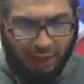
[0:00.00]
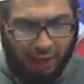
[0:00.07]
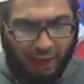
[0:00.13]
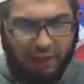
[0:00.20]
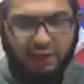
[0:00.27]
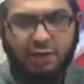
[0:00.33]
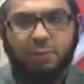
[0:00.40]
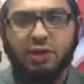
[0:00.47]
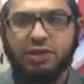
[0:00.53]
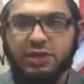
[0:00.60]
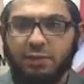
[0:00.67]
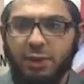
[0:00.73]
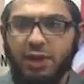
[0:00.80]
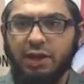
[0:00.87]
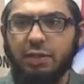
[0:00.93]
And he
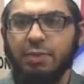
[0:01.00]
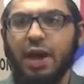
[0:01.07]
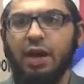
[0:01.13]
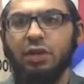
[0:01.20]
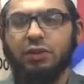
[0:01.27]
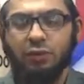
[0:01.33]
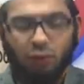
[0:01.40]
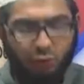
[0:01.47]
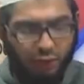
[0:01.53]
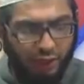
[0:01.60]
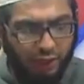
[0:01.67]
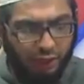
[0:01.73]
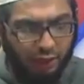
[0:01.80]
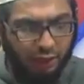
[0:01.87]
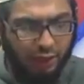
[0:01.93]
participated in the battles of
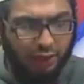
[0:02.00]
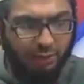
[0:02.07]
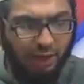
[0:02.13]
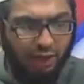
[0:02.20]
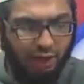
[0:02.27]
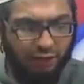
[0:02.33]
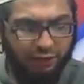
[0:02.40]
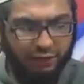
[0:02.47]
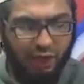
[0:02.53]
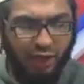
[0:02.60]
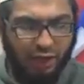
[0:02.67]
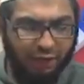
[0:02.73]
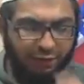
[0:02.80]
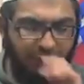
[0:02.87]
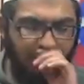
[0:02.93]
Hunayn and the battle of
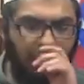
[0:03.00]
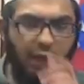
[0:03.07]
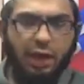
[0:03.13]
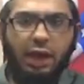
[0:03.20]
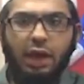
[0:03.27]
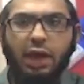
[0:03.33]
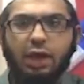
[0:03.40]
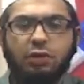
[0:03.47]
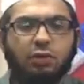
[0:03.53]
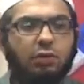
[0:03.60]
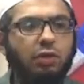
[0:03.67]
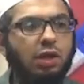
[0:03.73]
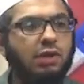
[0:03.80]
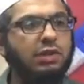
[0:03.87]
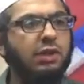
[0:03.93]
Ta'if, and
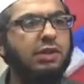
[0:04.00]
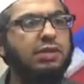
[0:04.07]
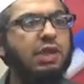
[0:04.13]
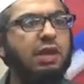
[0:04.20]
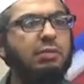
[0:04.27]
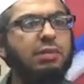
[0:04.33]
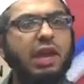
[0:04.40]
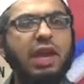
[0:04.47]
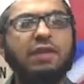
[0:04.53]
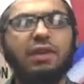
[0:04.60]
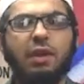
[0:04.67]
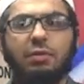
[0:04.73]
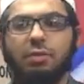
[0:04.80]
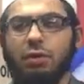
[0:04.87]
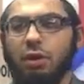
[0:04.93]
Rasulullah sallallahu alayhi wa sallam gave
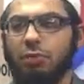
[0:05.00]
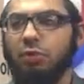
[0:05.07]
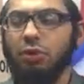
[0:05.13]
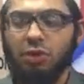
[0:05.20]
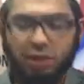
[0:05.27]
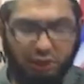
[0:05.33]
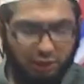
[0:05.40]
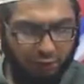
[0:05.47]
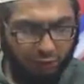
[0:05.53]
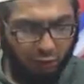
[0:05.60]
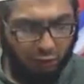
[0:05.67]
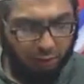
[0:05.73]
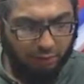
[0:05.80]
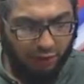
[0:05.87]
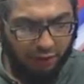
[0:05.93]
him booty in the
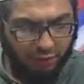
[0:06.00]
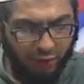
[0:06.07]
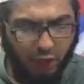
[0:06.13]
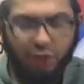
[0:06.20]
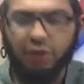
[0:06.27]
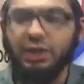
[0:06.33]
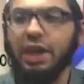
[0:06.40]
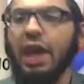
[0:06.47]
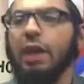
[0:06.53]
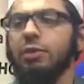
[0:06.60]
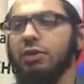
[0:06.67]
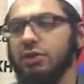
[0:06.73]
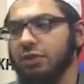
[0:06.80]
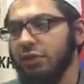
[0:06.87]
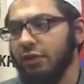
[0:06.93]
form of 100
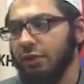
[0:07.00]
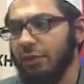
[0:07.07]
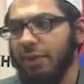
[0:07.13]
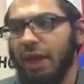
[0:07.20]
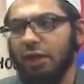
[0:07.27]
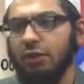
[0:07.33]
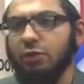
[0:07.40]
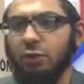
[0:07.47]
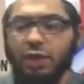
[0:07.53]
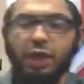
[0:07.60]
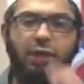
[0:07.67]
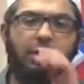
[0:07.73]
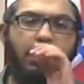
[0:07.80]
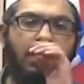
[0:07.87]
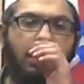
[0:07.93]
camels from the battle of
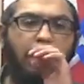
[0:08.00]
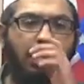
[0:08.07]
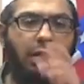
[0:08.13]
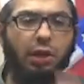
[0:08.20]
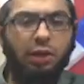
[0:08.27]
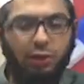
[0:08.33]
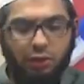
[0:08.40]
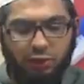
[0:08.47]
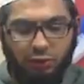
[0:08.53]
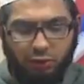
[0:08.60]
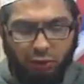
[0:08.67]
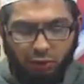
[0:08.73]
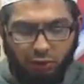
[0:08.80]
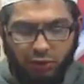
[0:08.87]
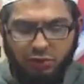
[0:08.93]
Hunayn.
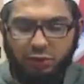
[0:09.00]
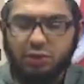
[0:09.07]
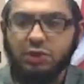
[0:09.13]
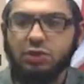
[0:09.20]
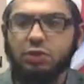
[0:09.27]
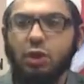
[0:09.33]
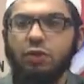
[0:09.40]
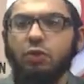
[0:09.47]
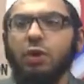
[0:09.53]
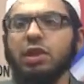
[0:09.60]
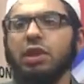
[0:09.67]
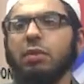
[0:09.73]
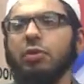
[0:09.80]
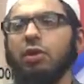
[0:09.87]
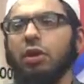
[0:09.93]
So this was the story of
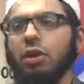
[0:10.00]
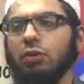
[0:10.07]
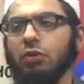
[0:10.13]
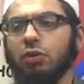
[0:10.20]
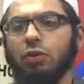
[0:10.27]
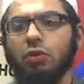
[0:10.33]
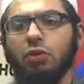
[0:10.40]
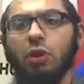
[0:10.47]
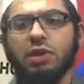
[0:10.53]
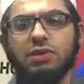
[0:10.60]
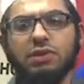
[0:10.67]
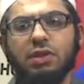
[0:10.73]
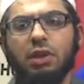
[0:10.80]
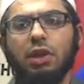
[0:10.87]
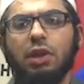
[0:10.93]
Huwaitib radiallahu anhu, who
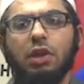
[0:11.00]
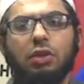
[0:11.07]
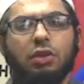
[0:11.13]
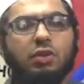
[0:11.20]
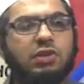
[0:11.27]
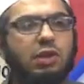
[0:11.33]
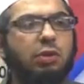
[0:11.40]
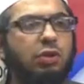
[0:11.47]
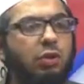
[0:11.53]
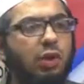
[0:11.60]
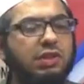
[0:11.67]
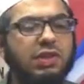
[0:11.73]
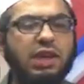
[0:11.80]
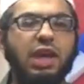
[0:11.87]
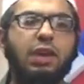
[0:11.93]
was, you know, someone who
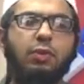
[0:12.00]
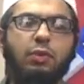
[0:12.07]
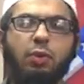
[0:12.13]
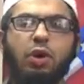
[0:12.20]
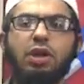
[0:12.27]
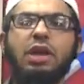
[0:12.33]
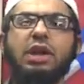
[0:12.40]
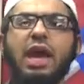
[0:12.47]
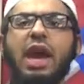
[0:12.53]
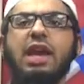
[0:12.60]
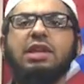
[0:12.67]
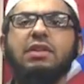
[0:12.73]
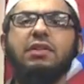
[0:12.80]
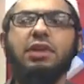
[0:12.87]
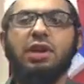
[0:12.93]
was, again, working
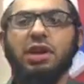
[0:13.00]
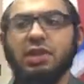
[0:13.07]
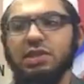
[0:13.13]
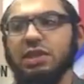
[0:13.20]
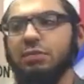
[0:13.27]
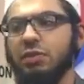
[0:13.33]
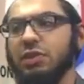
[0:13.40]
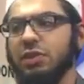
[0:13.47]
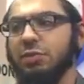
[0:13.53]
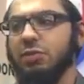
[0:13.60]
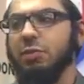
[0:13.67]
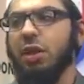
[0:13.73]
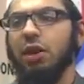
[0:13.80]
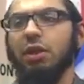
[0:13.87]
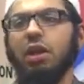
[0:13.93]
actively against the
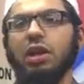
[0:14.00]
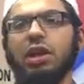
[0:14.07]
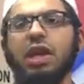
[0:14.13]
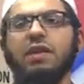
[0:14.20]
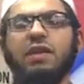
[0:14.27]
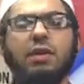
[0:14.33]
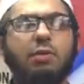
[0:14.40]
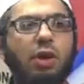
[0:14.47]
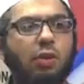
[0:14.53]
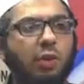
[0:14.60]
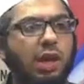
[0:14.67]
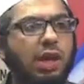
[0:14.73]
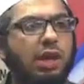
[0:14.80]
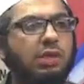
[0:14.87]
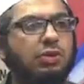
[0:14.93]
Muslims, but Allah gave him a
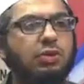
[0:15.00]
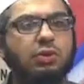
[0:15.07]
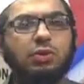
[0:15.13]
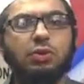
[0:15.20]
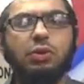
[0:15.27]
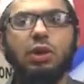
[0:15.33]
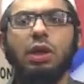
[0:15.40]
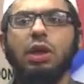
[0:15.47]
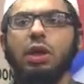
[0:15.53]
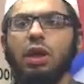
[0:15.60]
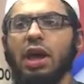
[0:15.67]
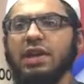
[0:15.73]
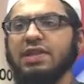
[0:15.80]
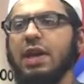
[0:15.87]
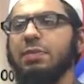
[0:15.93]
way to
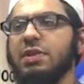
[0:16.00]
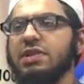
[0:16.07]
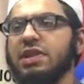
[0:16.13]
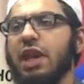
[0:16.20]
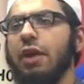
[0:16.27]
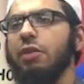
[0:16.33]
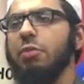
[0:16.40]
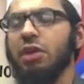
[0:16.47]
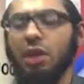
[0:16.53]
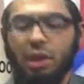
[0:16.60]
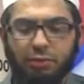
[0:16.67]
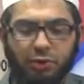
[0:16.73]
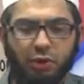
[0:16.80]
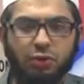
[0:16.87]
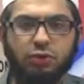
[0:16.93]
accept Islam and
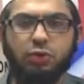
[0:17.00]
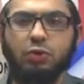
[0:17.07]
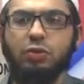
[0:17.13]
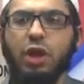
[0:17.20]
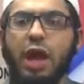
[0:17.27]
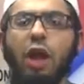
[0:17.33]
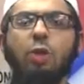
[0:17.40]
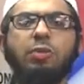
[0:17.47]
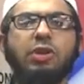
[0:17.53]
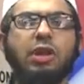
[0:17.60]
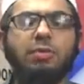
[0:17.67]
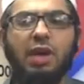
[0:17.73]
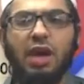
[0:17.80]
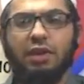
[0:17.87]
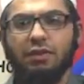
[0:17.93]
become those who helped in
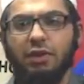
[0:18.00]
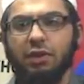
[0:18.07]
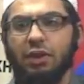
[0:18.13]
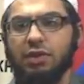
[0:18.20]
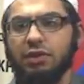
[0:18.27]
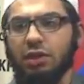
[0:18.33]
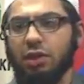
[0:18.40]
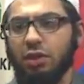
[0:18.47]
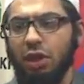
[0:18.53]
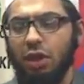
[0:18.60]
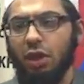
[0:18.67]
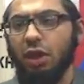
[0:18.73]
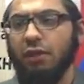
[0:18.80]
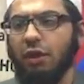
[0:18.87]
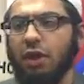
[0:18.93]
the path of
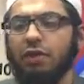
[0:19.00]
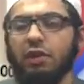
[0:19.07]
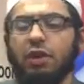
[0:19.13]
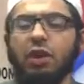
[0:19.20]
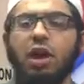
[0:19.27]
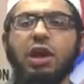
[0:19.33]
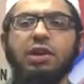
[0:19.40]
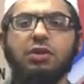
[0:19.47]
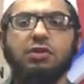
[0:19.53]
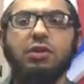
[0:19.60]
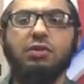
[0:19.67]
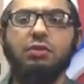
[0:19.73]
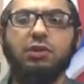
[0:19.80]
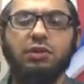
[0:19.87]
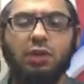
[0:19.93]
Allah and His
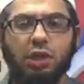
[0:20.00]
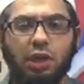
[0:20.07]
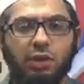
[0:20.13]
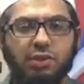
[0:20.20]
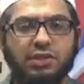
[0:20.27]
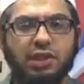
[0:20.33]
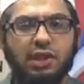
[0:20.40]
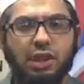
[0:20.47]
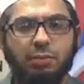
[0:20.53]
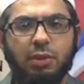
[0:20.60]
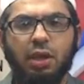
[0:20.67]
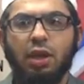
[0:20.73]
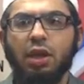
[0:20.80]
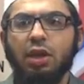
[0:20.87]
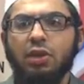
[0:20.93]
Rasul sallallahu alayhi wa sallam.
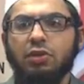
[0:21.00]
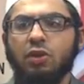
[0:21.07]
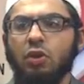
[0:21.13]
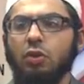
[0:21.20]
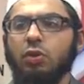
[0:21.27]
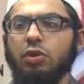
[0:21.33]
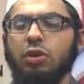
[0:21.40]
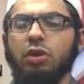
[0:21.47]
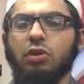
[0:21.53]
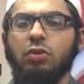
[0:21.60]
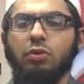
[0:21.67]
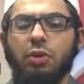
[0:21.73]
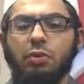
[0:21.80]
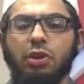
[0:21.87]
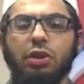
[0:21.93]
So, you know,
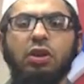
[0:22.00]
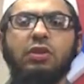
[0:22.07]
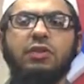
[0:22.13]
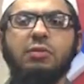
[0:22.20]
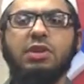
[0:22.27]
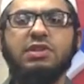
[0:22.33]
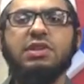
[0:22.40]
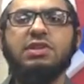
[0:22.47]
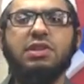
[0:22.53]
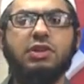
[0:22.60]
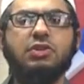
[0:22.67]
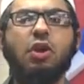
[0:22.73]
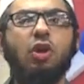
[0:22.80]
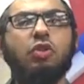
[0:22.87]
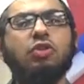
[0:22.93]
what we learn from this is
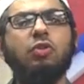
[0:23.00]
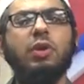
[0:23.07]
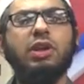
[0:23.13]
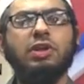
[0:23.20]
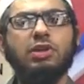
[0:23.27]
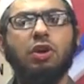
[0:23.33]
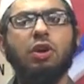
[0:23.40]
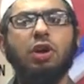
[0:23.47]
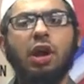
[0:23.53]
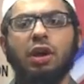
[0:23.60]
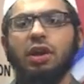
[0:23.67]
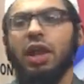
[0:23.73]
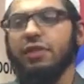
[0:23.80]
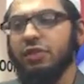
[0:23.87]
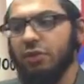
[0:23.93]
there's always a way to turn
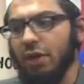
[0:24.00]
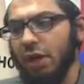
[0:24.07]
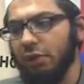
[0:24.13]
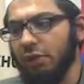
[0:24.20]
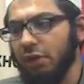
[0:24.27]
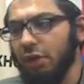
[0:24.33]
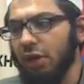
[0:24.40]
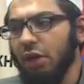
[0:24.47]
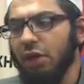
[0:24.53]
our lives around.